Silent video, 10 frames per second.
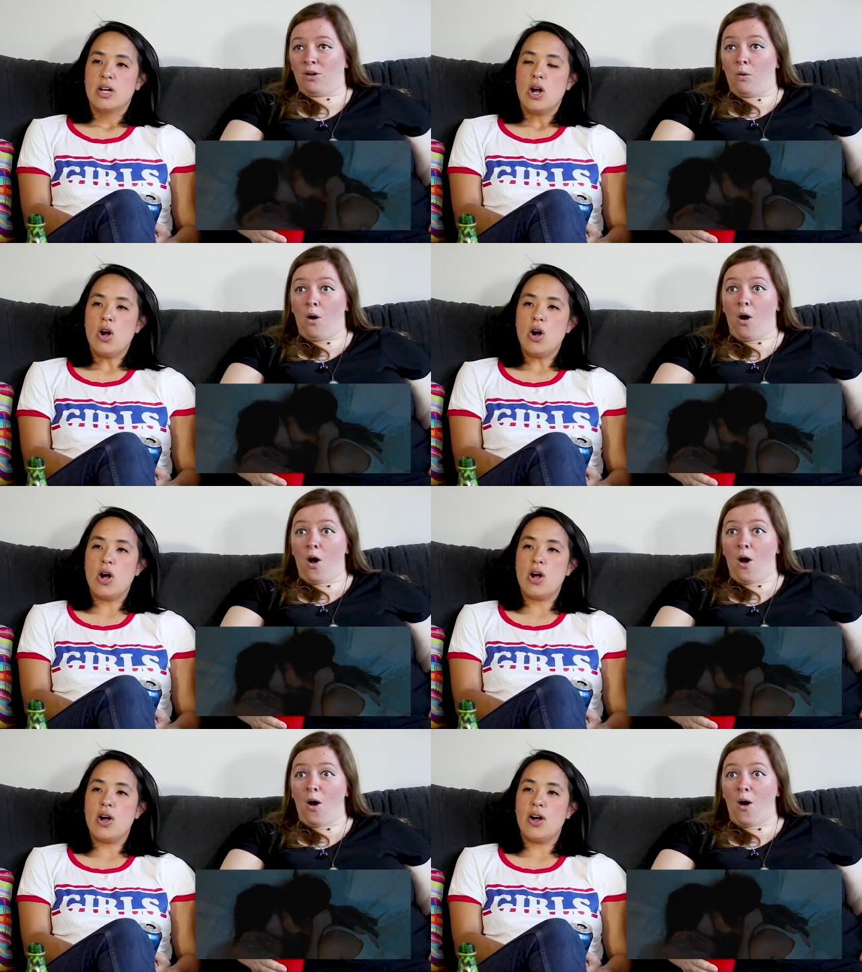Speaker 1: Whoa!
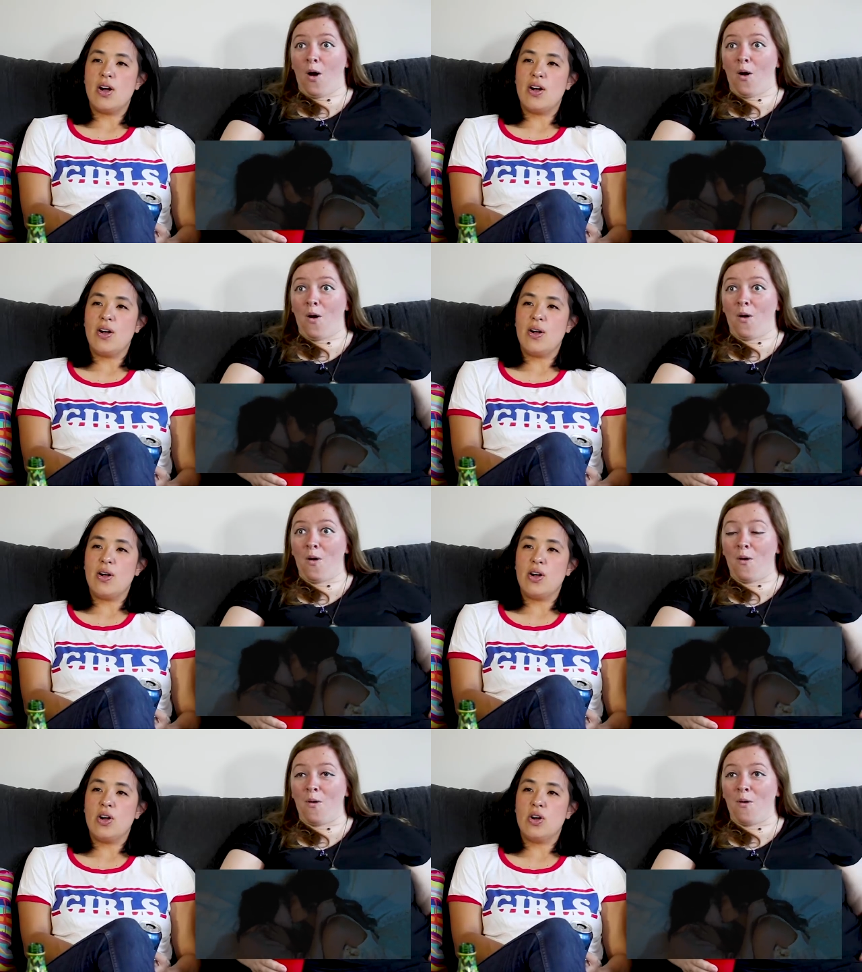
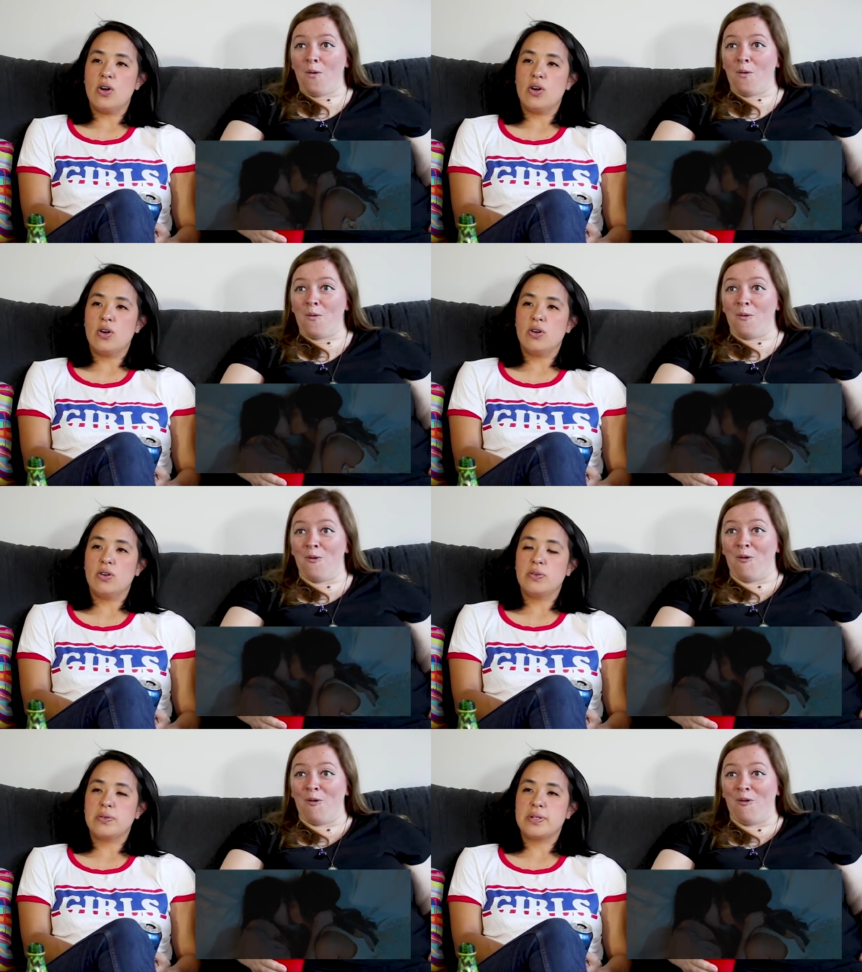
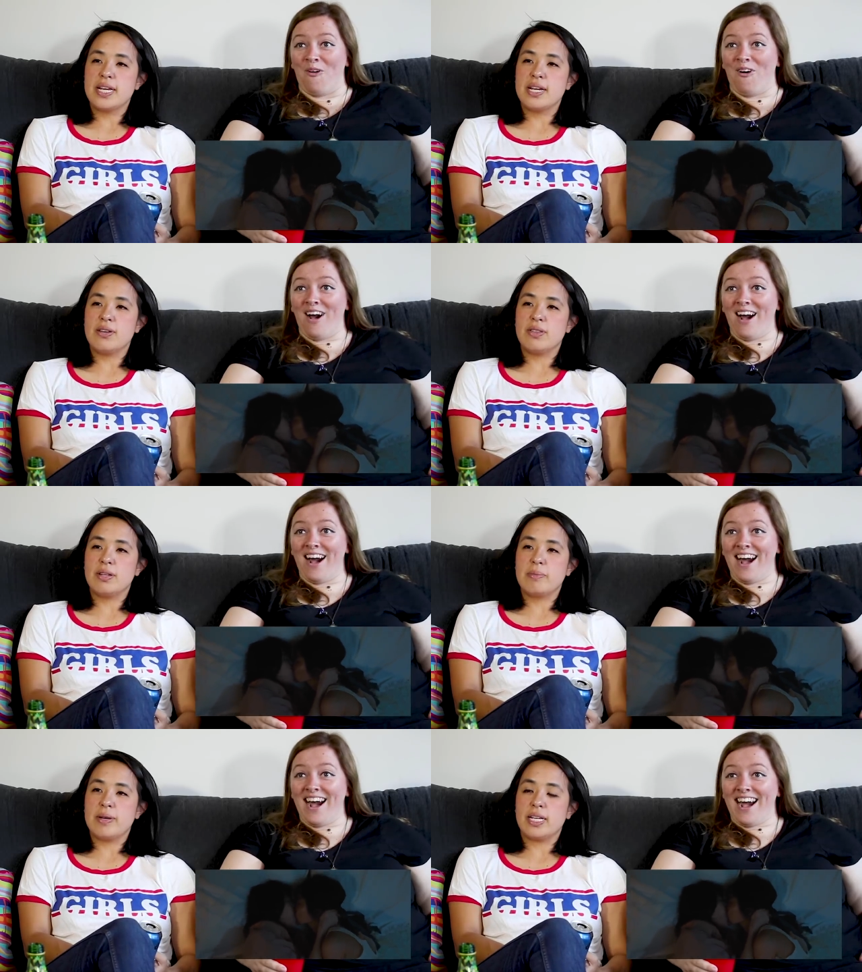Oh! oh, now
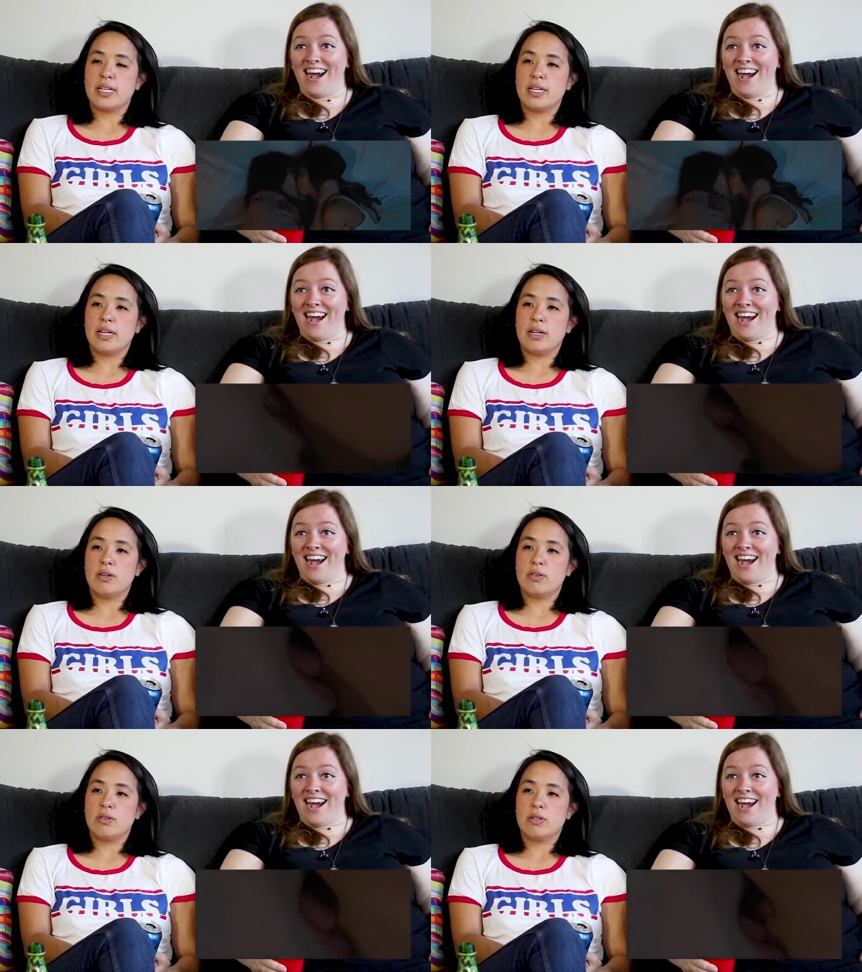they're making
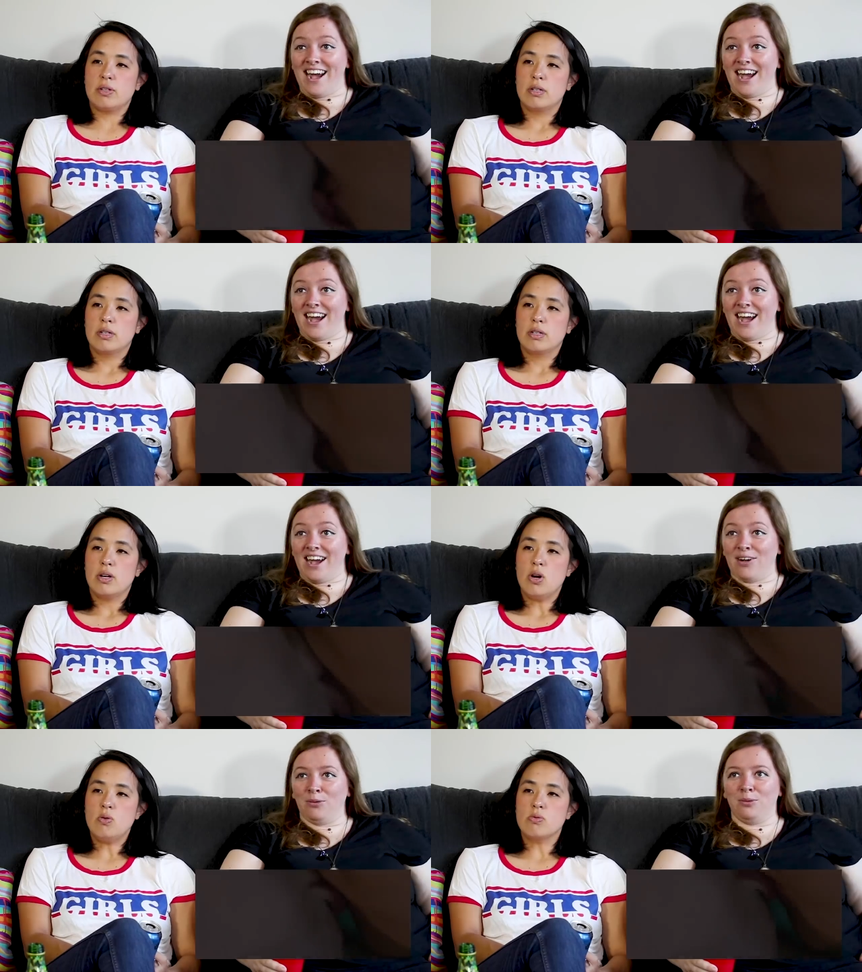out.
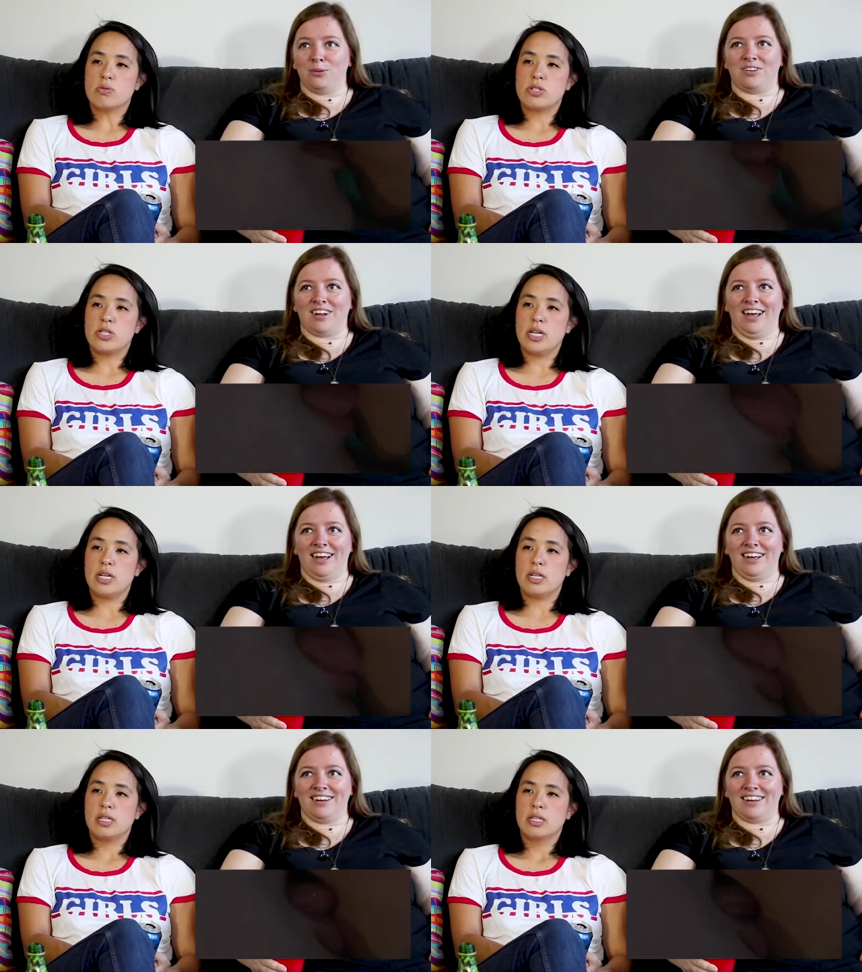Oh, Ooh,
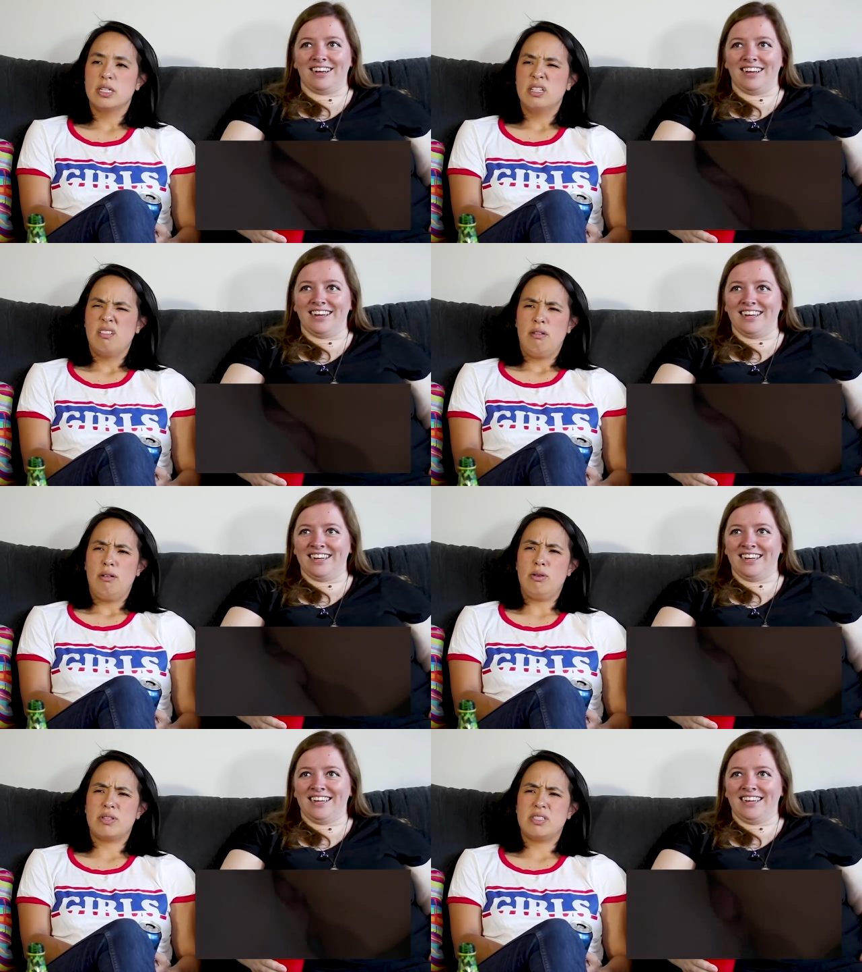tongue.
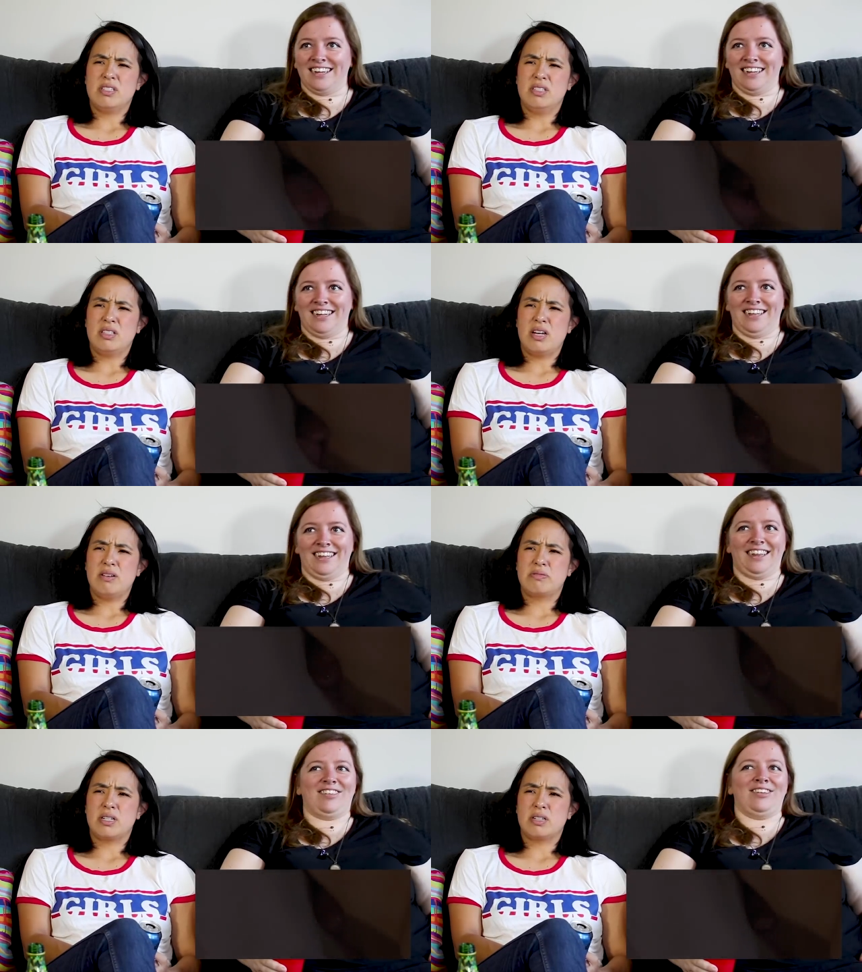Oh, that's a lot
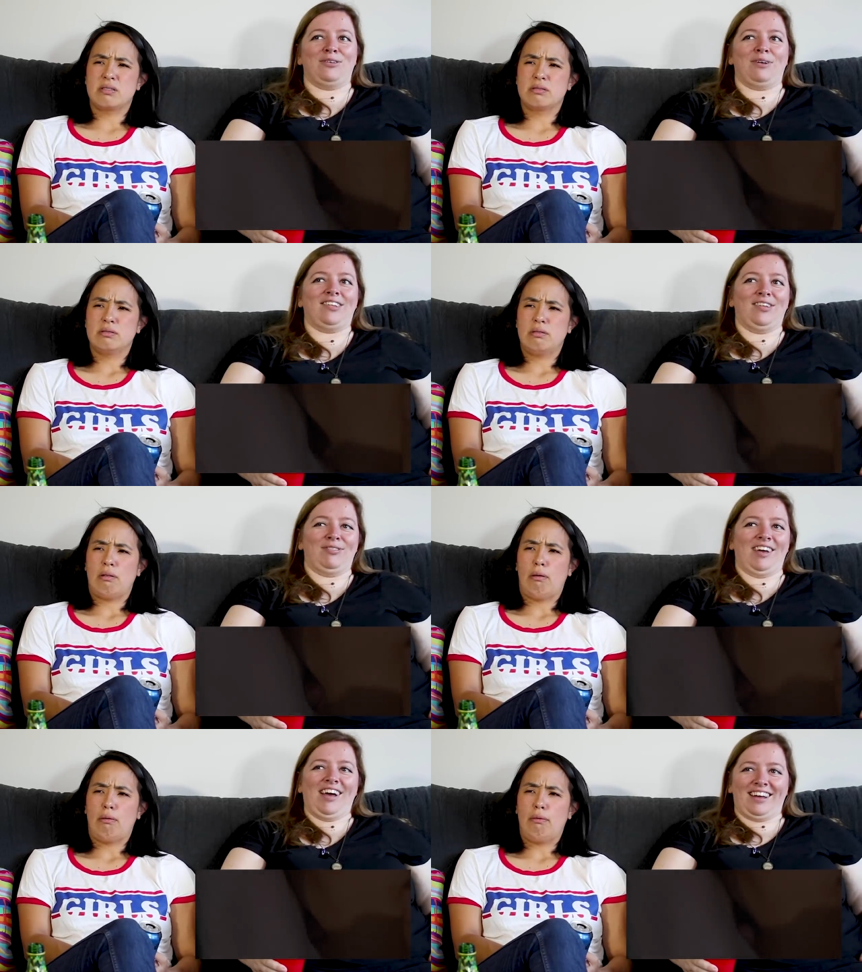of That's tongue. aggressive
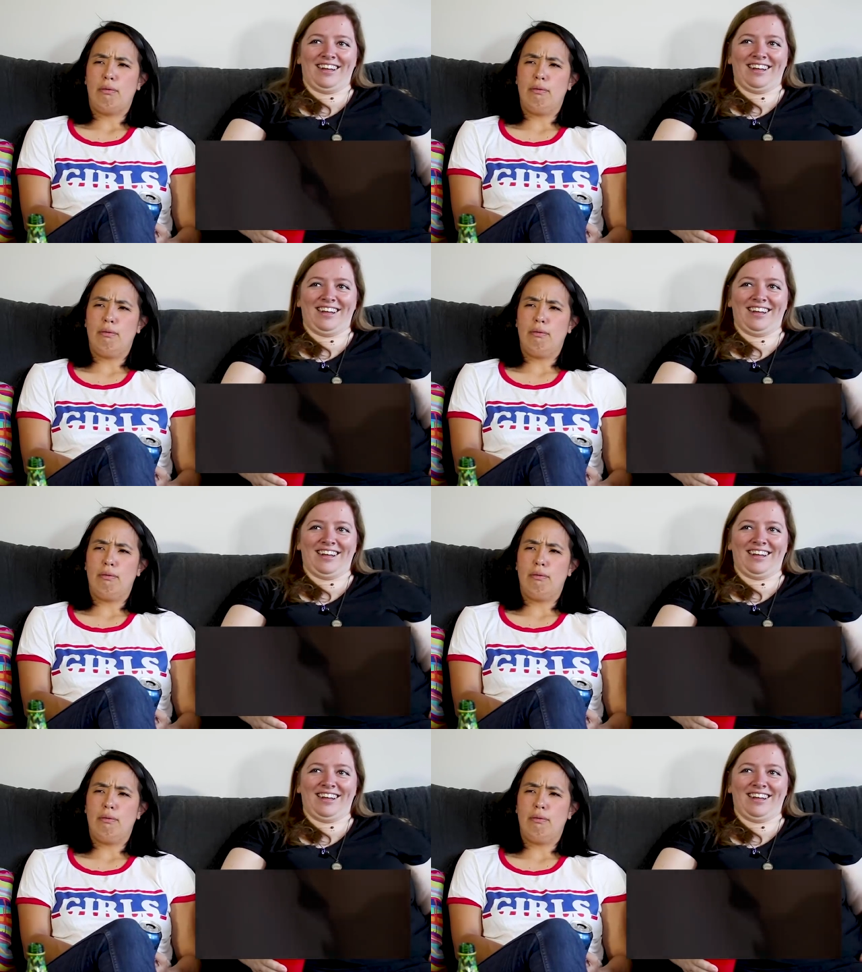tongue.